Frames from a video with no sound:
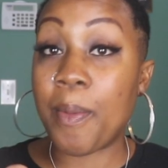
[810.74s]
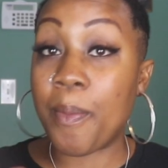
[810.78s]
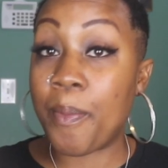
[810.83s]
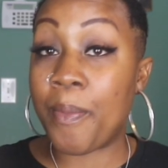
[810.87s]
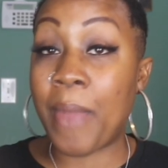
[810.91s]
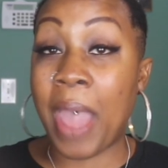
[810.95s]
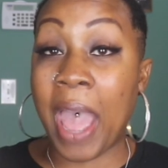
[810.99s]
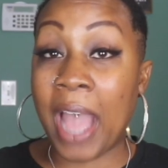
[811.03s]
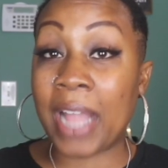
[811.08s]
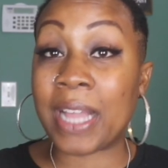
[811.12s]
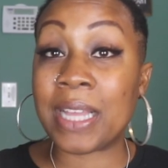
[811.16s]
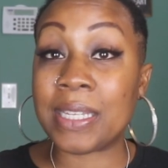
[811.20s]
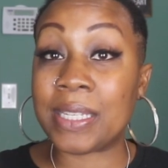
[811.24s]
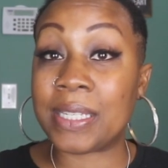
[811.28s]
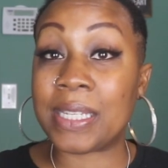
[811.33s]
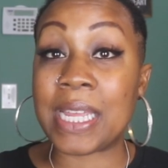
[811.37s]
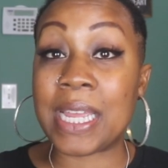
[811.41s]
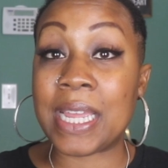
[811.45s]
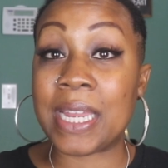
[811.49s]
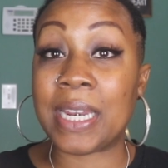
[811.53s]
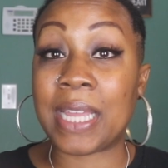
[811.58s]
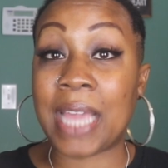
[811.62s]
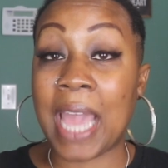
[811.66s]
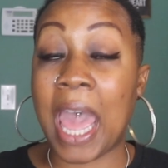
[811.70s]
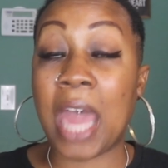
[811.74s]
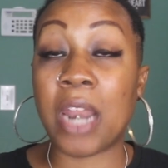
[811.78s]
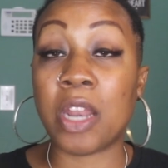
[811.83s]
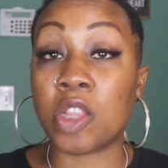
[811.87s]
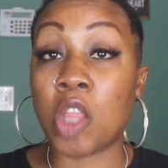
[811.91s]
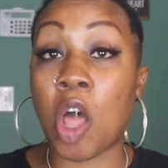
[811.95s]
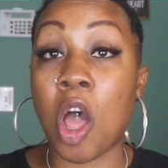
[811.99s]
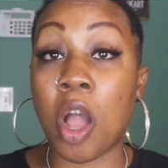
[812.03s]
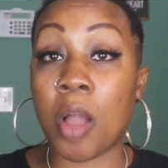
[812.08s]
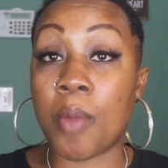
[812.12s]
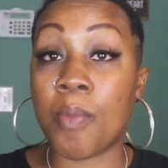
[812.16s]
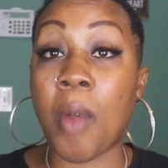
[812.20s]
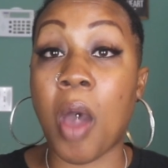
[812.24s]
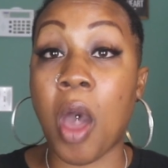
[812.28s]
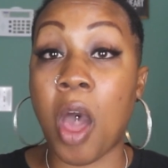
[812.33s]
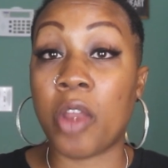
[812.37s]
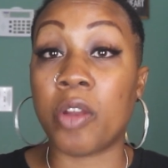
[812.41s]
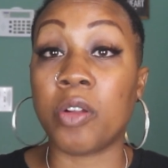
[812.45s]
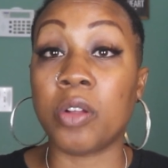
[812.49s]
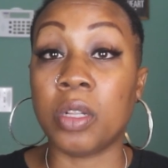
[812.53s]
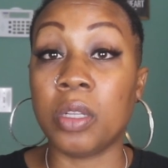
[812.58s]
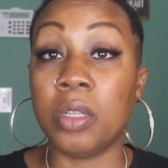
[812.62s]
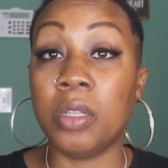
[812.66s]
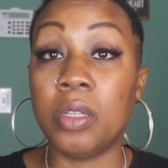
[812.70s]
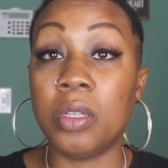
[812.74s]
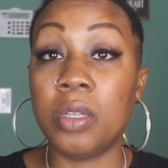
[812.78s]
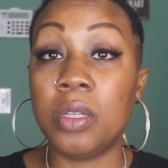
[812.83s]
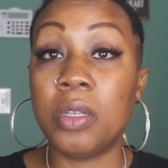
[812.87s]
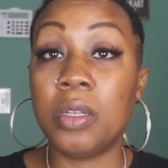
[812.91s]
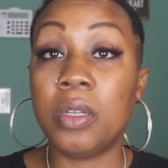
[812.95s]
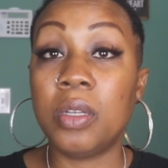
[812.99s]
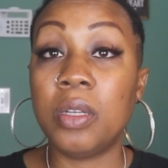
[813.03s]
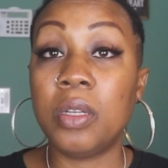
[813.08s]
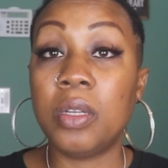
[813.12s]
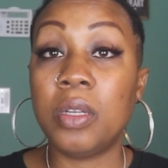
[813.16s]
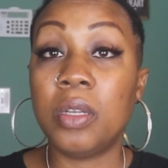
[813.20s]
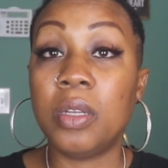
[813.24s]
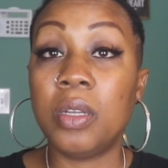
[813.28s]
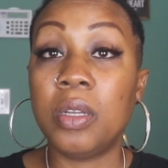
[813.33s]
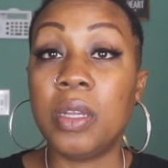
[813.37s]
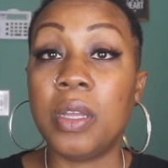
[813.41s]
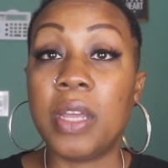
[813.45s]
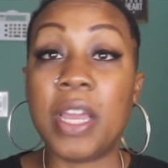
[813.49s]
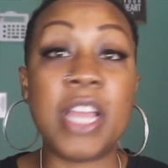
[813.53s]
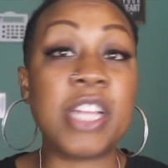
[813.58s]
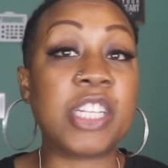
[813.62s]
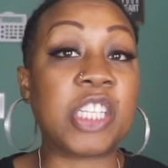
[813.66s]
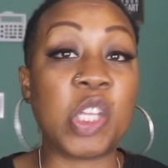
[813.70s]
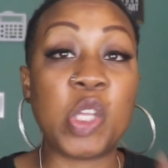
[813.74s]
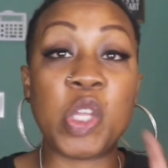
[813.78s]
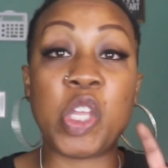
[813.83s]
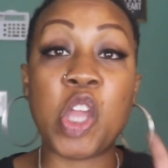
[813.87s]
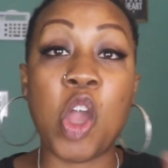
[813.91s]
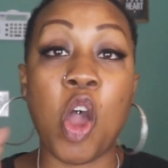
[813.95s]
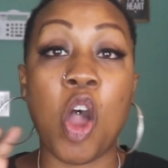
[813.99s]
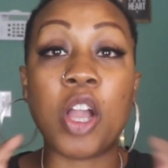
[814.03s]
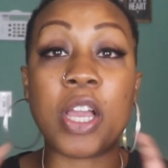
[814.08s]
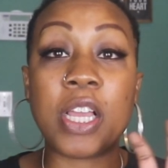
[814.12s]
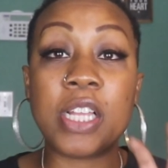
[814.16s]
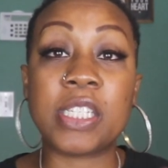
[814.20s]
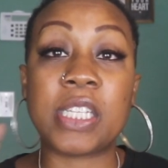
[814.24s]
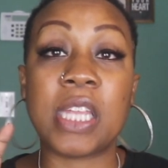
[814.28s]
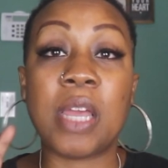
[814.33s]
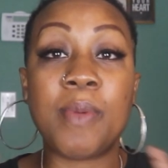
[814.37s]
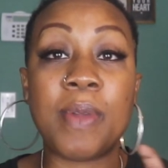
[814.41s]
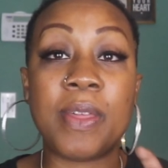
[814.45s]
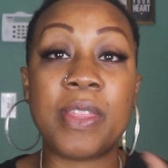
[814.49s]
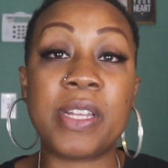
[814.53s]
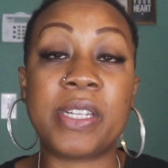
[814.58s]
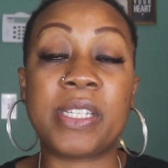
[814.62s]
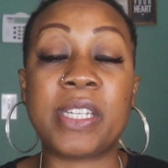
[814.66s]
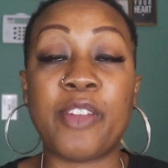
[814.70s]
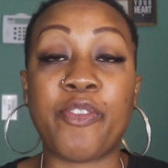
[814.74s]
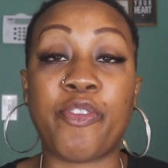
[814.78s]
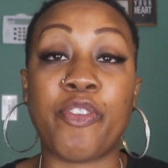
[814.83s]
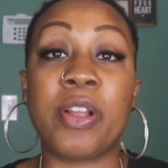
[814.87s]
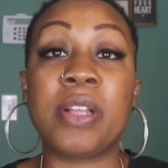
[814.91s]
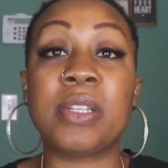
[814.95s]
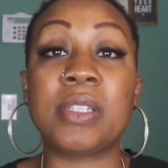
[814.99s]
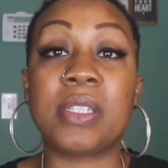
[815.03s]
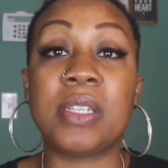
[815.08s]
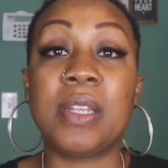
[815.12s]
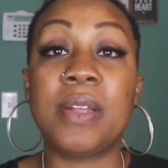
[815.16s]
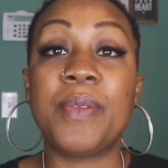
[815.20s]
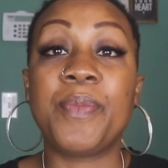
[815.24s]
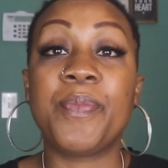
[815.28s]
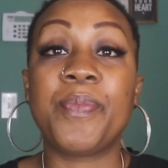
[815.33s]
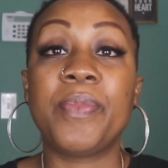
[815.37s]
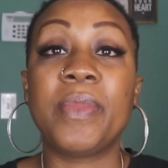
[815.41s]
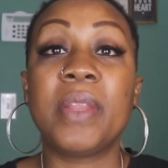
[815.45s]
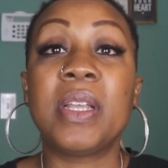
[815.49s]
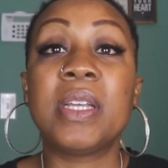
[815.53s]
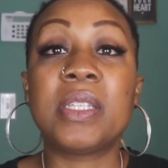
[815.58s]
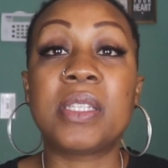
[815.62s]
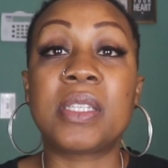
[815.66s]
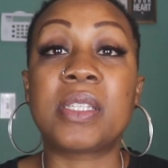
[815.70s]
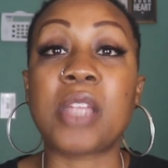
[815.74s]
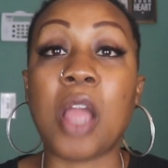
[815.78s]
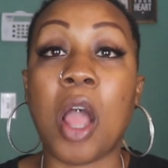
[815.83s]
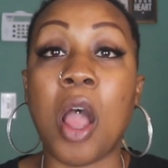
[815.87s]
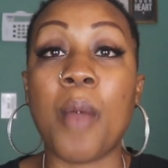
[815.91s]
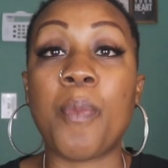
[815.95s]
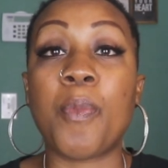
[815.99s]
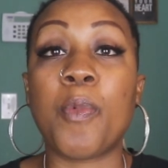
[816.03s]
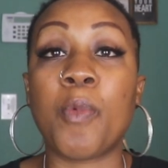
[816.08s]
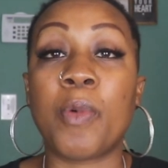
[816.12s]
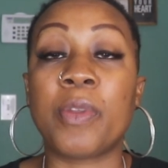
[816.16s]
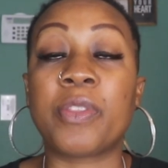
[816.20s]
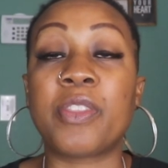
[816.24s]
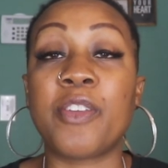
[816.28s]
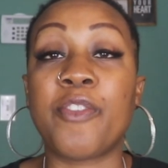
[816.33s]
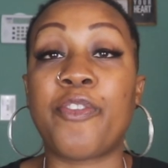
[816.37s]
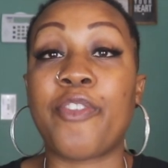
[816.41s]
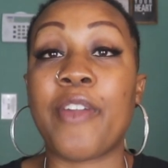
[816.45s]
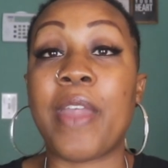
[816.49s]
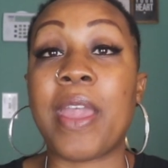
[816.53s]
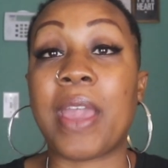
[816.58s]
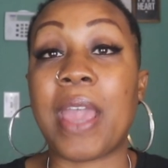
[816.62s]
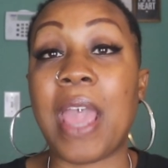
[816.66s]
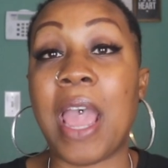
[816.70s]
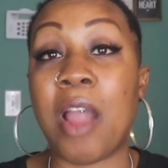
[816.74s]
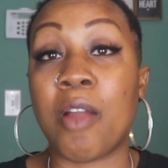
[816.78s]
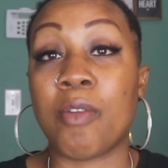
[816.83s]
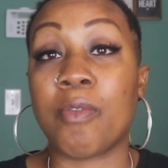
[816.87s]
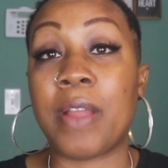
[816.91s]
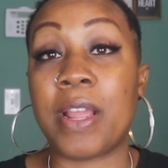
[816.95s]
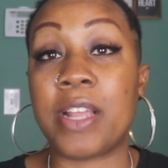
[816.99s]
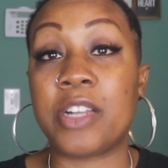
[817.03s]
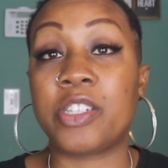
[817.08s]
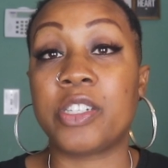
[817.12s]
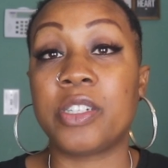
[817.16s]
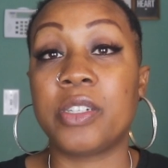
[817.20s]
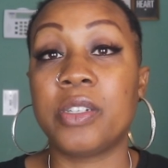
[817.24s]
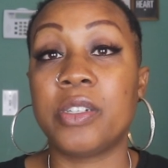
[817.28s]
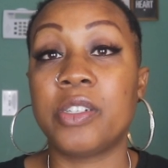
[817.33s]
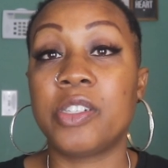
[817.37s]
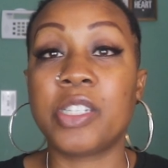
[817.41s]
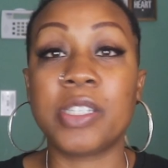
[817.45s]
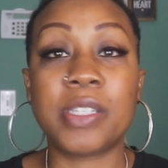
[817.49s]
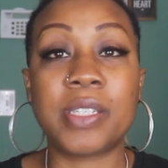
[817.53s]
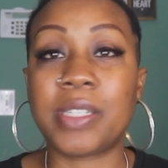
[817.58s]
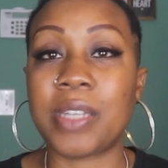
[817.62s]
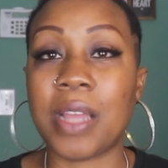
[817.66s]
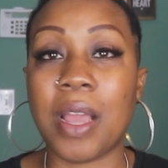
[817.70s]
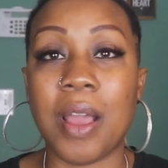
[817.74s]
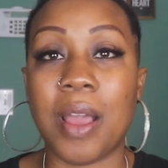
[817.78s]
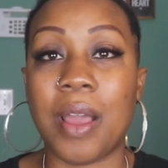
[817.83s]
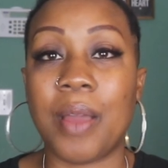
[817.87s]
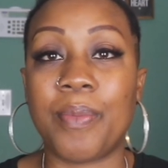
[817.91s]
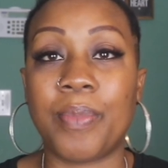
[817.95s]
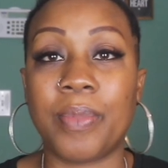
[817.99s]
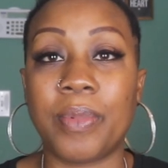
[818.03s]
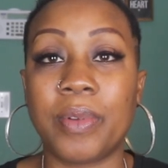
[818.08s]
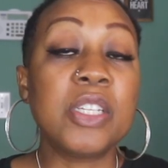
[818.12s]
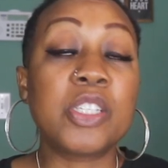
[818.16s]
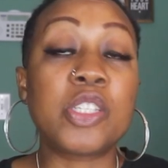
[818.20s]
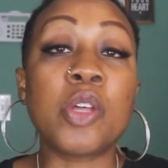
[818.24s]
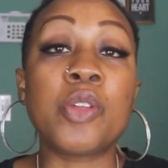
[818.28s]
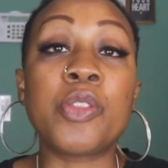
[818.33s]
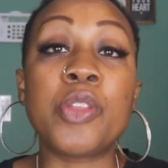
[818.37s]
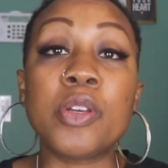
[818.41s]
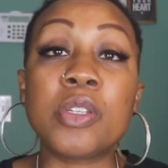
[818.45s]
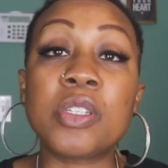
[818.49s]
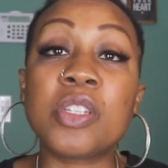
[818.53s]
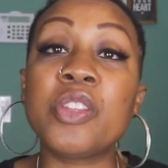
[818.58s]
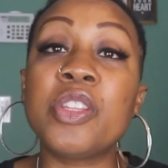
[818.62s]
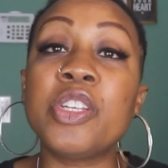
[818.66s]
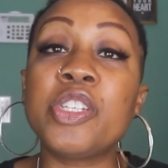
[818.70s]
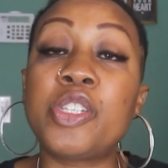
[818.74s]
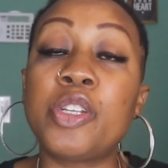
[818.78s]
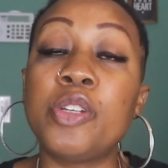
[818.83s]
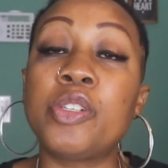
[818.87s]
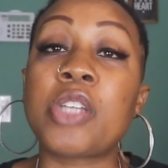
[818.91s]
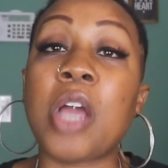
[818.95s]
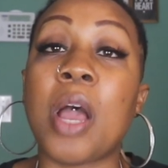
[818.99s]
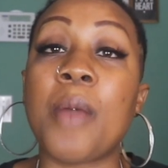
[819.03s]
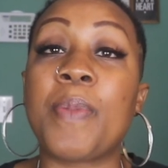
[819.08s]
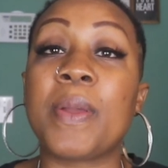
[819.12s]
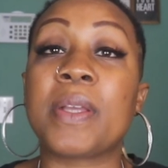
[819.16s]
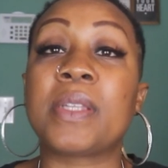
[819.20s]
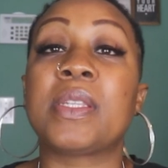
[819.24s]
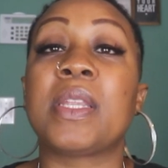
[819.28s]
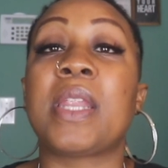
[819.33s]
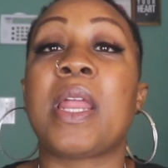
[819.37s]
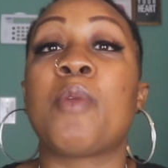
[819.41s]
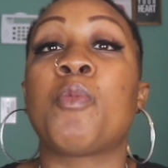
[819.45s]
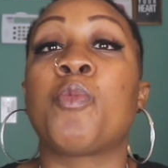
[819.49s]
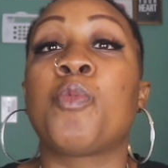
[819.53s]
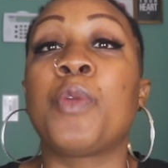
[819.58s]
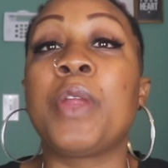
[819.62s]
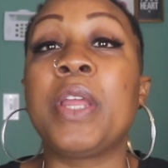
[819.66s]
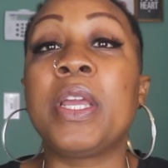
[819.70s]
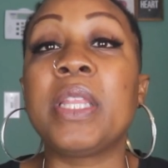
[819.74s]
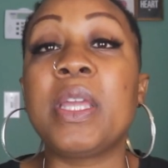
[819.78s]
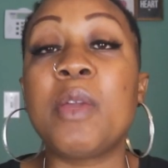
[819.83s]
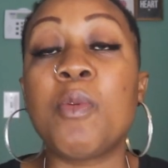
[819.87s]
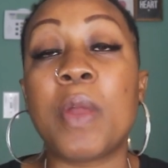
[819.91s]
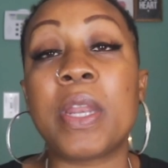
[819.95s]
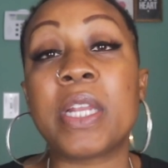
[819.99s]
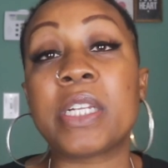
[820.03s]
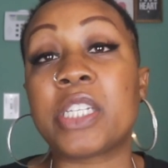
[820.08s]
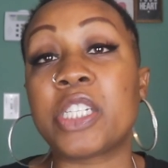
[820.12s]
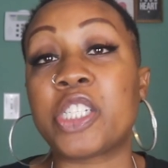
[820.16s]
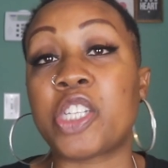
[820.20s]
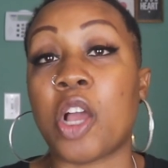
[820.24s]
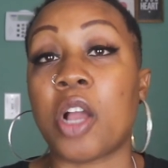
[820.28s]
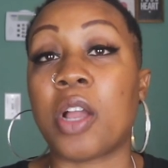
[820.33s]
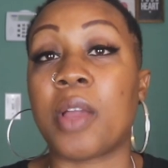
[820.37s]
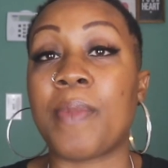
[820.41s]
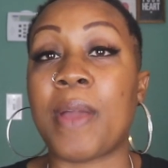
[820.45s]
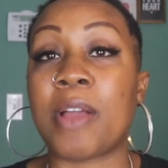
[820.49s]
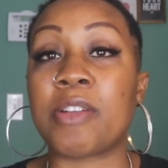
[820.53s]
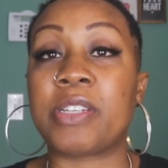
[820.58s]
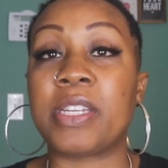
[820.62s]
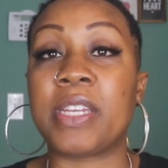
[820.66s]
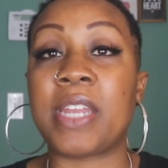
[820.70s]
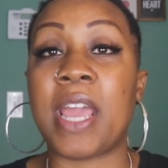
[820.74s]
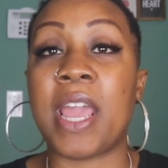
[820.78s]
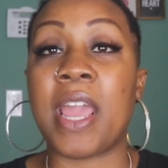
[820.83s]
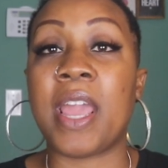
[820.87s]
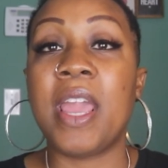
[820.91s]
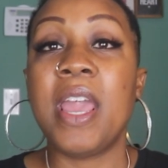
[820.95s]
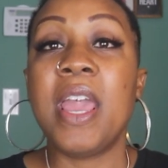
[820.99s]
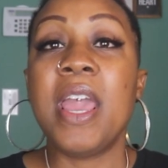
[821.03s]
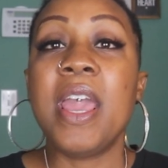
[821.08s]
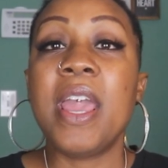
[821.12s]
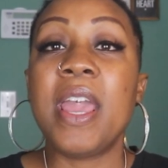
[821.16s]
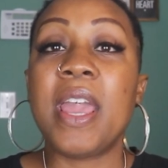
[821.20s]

magazine catalog model until y'all can tell me the difference stop with the fake outrage just stop so those are the two topics that I really wanted to talk about today.